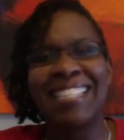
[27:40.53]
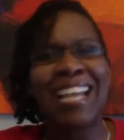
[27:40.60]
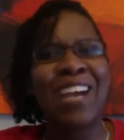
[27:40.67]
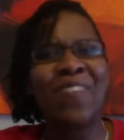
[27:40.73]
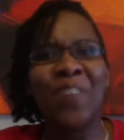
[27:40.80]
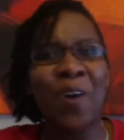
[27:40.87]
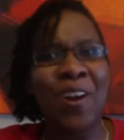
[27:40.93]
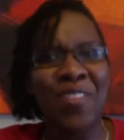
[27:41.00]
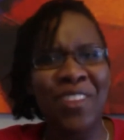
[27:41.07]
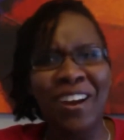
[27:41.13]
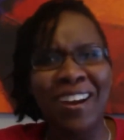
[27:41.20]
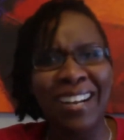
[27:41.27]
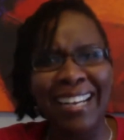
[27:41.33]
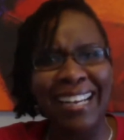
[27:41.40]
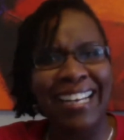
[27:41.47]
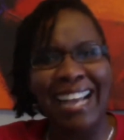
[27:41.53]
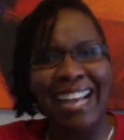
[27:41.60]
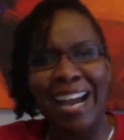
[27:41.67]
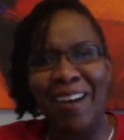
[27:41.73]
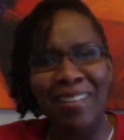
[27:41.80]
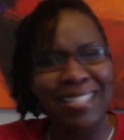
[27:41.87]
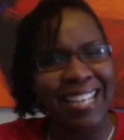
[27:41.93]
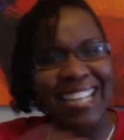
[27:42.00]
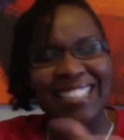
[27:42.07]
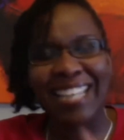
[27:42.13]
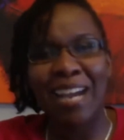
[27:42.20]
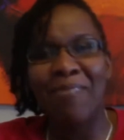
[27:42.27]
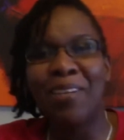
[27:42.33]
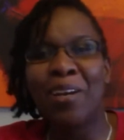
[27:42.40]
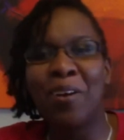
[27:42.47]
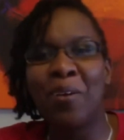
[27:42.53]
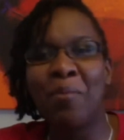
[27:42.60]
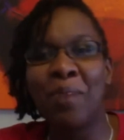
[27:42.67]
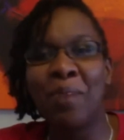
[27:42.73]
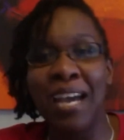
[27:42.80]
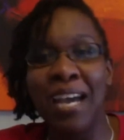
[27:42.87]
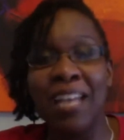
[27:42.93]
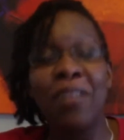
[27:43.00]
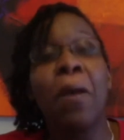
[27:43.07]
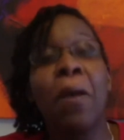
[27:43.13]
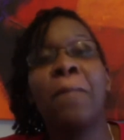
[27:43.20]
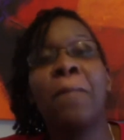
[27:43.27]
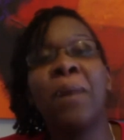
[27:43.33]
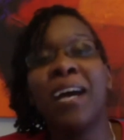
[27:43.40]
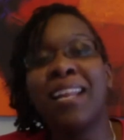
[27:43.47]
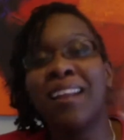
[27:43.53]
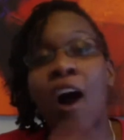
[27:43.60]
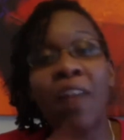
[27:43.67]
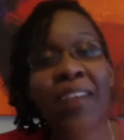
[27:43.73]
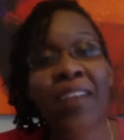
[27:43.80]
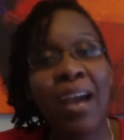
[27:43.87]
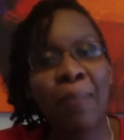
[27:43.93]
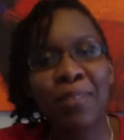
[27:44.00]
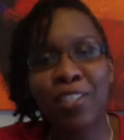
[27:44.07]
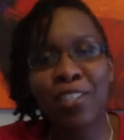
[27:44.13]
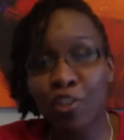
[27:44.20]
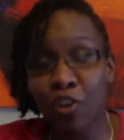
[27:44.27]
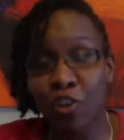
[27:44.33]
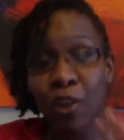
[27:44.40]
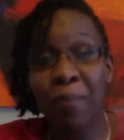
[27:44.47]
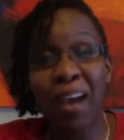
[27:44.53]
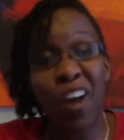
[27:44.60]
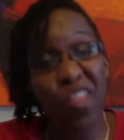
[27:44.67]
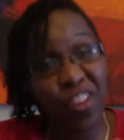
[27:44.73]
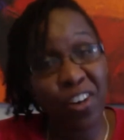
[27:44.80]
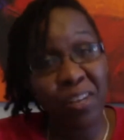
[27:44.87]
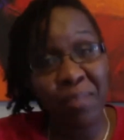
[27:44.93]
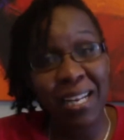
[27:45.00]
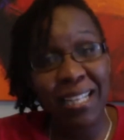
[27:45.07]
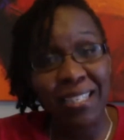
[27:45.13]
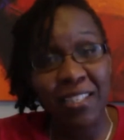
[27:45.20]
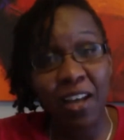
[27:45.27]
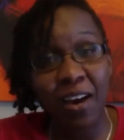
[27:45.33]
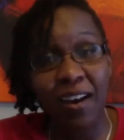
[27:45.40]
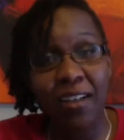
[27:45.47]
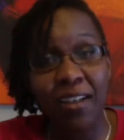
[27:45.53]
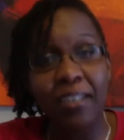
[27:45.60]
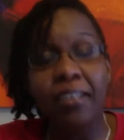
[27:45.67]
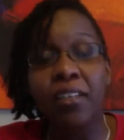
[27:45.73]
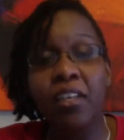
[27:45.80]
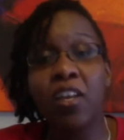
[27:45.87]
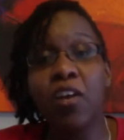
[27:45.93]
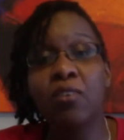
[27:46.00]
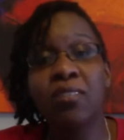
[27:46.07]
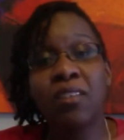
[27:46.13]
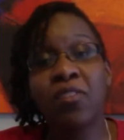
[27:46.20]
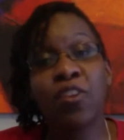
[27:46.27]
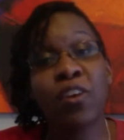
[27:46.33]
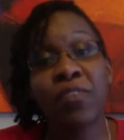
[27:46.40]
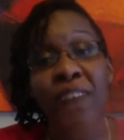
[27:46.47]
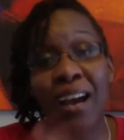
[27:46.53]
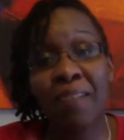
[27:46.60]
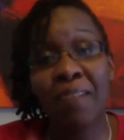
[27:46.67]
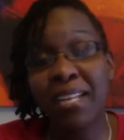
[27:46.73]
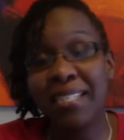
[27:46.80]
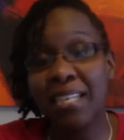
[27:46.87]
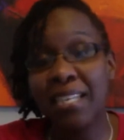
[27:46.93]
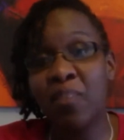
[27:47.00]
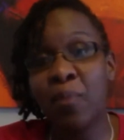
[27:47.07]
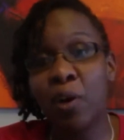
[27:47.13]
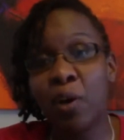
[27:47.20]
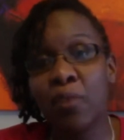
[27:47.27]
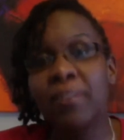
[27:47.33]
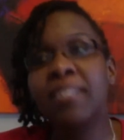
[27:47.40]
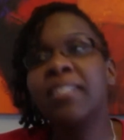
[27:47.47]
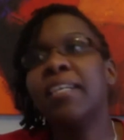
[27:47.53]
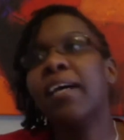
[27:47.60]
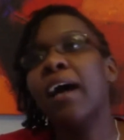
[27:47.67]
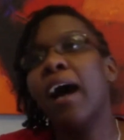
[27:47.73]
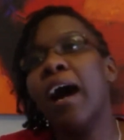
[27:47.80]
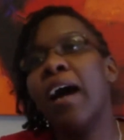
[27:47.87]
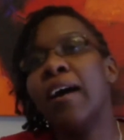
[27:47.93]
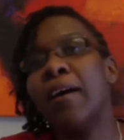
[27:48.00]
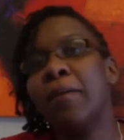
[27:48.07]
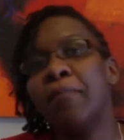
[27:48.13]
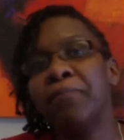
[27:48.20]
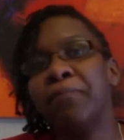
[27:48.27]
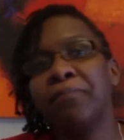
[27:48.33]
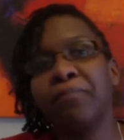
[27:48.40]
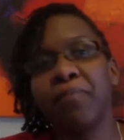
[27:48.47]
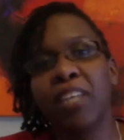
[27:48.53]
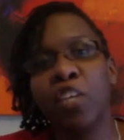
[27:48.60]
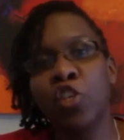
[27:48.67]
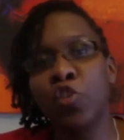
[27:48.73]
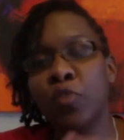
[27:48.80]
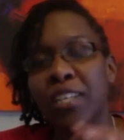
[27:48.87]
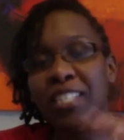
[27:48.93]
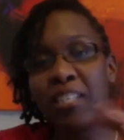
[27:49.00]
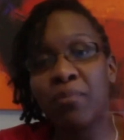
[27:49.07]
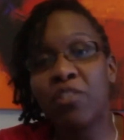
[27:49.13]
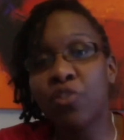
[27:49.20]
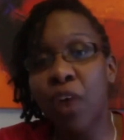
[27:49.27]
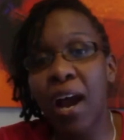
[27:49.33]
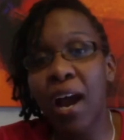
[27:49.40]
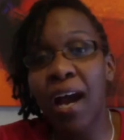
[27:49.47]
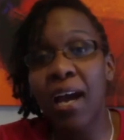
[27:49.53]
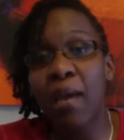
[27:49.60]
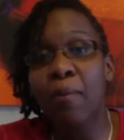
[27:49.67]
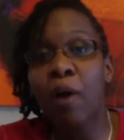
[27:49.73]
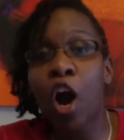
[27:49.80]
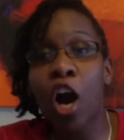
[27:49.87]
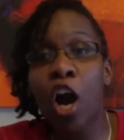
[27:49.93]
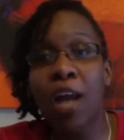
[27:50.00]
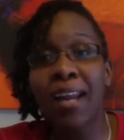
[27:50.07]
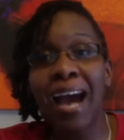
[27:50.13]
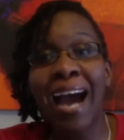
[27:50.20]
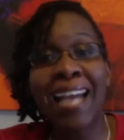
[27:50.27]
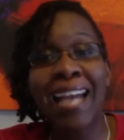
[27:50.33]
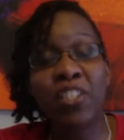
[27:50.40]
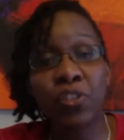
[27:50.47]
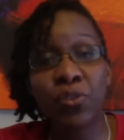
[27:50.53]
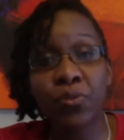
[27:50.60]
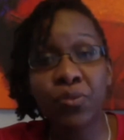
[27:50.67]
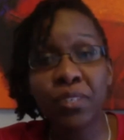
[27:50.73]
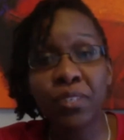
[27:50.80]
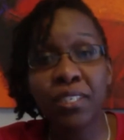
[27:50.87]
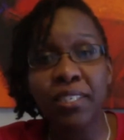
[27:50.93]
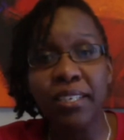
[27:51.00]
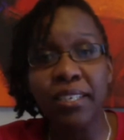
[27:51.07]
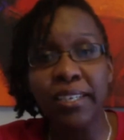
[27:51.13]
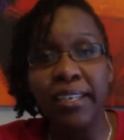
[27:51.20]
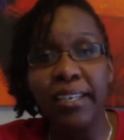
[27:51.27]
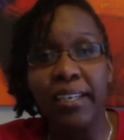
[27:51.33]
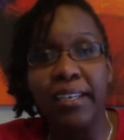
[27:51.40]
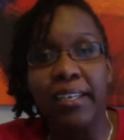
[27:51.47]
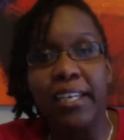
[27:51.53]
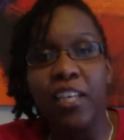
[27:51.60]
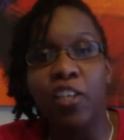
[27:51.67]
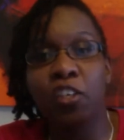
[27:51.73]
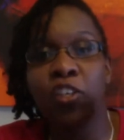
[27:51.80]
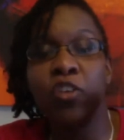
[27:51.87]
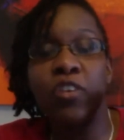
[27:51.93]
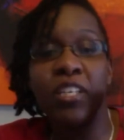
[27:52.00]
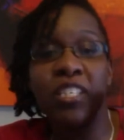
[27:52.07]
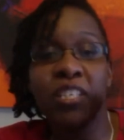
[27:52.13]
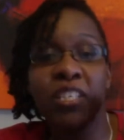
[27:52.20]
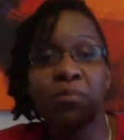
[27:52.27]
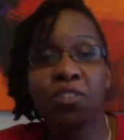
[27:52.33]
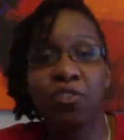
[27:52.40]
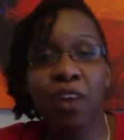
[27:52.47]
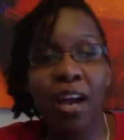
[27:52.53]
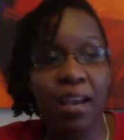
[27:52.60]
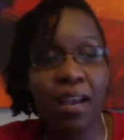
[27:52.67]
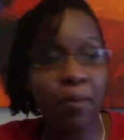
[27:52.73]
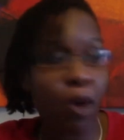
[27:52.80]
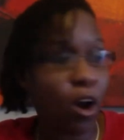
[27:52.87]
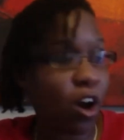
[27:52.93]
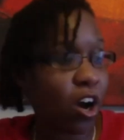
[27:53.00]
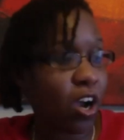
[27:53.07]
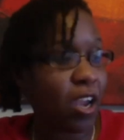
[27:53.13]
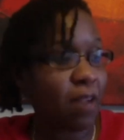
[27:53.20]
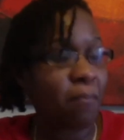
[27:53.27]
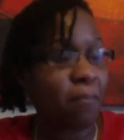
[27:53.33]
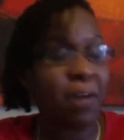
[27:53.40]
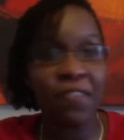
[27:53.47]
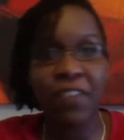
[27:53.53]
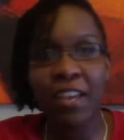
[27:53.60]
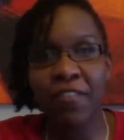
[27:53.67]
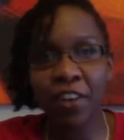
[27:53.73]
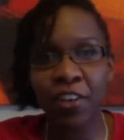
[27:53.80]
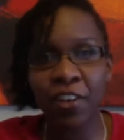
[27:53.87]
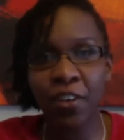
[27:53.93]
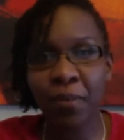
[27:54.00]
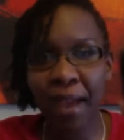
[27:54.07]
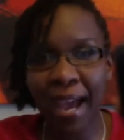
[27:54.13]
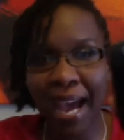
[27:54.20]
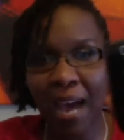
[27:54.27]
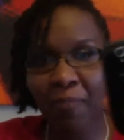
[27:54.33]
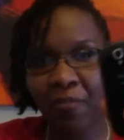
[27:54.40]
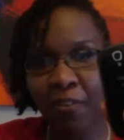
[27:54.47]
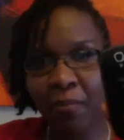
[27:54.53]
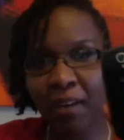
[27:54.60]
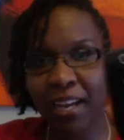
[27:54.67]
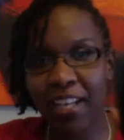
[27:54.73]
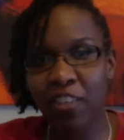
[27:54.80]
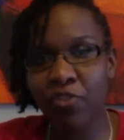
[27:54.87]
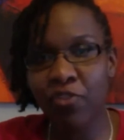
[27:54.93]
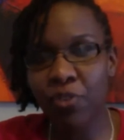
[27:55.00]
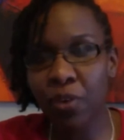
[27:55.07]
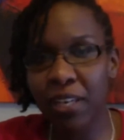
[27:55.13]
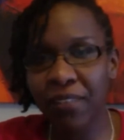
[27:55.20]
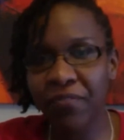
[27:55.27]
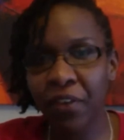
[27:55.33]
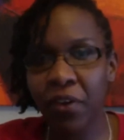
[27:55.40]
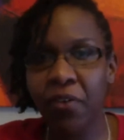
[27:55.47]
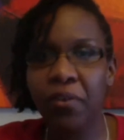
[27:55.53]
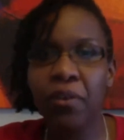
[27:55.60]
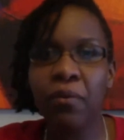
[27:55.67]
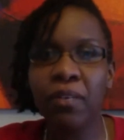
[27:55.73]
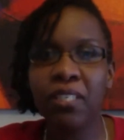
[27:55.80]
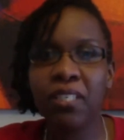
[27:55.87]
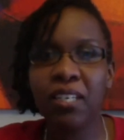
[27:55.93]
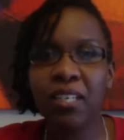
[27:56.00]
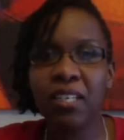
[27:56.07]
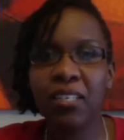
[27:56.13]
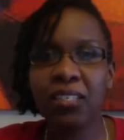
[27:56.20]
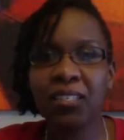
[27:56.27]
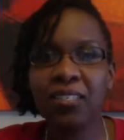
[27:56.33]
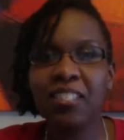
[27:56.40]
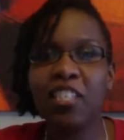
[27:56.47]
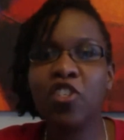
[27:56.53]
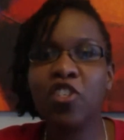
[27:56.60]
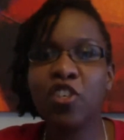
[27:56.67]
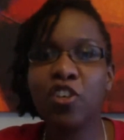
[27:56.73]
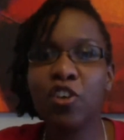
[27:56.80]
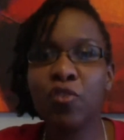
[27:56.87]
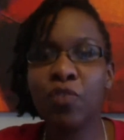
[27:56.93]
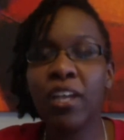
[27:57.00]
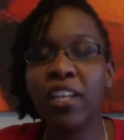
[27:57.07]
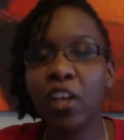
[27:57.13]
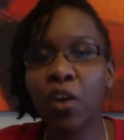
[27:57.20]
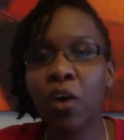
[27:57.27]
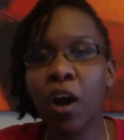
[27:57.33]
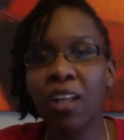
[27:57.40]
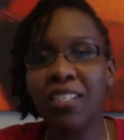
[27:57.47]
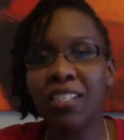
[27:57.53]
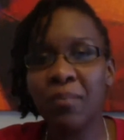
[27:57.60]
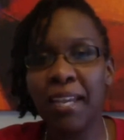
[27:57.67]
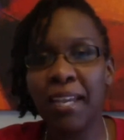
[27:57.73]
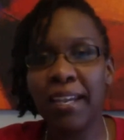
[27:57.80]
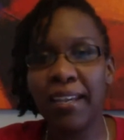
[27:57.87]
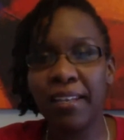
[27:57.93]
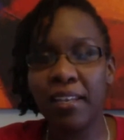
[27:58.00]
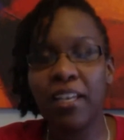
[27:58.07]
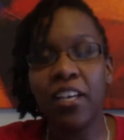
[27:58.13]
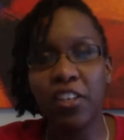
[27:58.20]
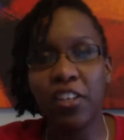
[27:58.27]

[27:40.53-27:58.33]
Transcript: It's like 4:30, and now it's like time to go to bed. But all the episodes are about 30 minutes long, 35 minutes at the most. You can subscribe on iTunes. Mm-hmm. You can subscribe on my favorite new app for my Droid phone, which is Stitcher Radio On Demand.